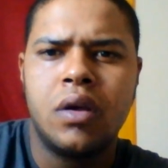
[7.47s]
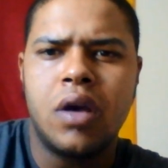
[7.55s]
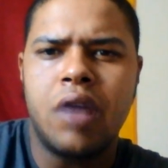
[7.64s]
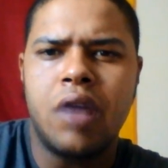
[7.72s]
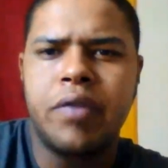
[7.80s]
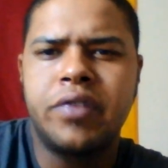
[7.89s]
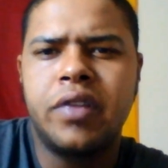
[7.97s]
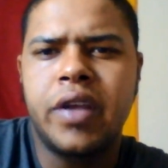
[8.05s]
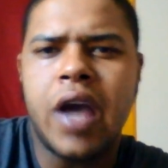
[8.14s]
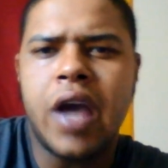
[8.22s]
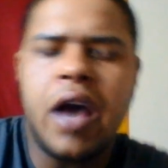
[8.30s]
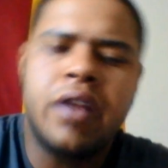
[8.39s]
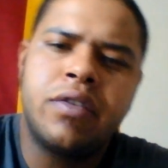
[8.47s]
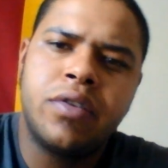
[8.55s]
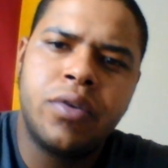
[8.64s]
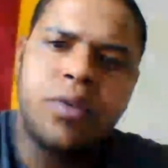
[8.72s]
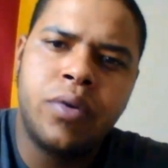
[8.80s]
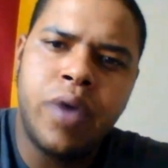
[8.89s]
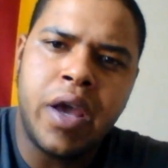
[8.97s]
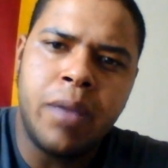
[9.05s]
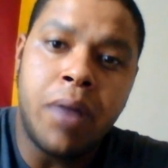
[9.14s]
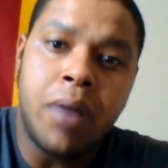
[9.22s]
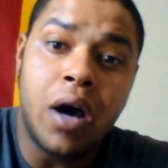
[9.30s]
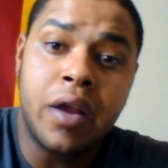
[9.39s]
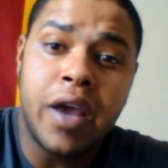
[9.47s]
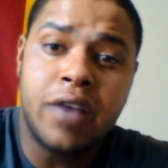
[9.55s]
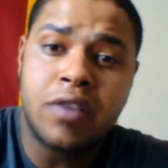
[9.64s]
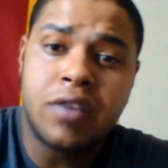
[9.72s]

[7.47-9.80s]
I've recently gotten into a podcast